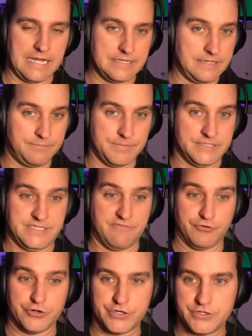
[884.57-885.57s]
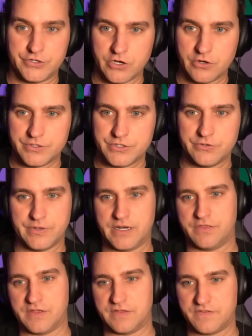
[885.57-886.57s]
I mean, Denver didn't go and do
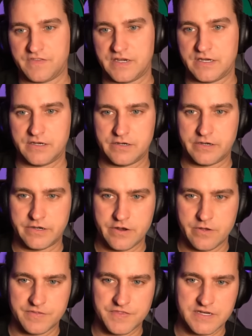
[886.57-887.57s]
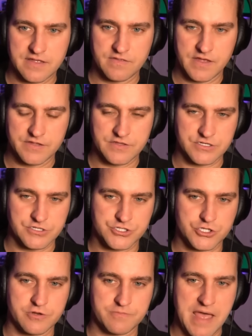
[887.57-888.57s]
anything that they needed to do at the deadline. They just
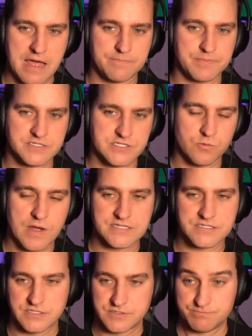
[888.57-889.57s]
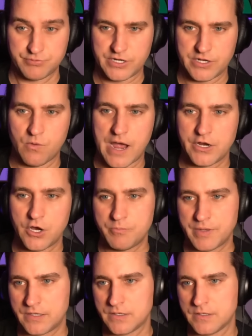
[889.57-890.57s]
stood pat because the West is pretty wide
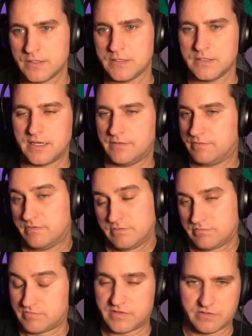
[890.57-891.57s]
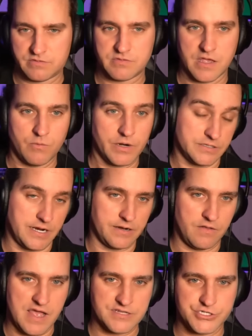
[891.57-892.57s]
open. They won a
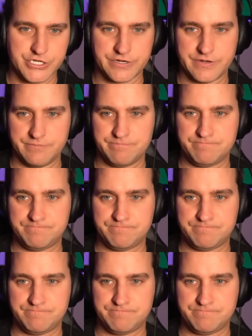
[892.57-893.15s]
title last year and,